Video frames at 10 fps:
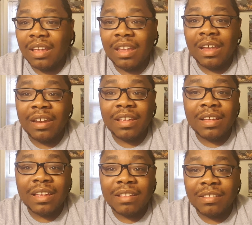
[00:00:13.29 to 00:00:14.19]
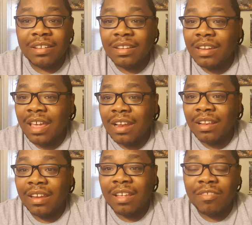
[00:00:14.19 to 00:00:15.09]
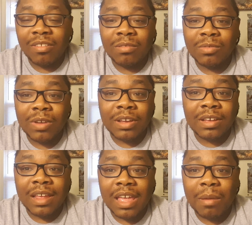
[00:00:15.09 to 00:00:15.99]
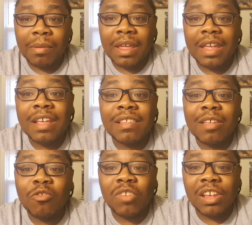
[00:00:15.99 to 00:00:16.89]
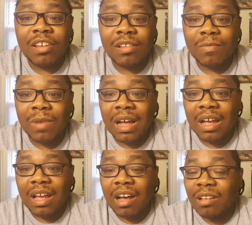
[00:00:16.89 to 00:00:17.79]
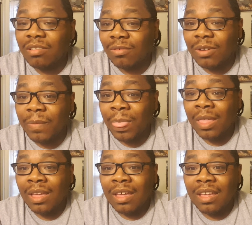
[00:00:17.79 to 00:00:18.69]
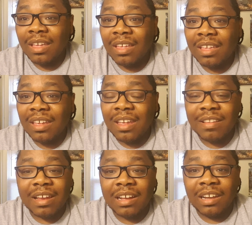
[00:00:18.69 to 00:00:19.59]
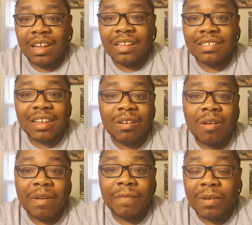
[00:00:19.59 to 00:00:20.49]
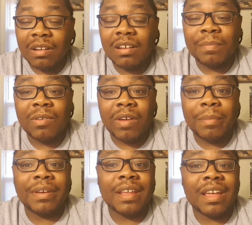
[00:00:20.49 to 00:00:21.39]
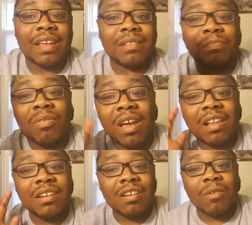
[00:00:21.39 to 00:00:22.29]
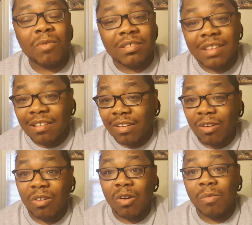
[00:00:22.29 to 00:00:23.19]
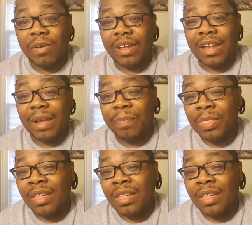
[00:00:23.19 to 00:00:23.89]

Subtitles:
Inya is good at ninjutsu, is good at everything. He's a genius. While Asura is a klutz, they always fuck up on everything. It's practically Naruto Sasuke all over again.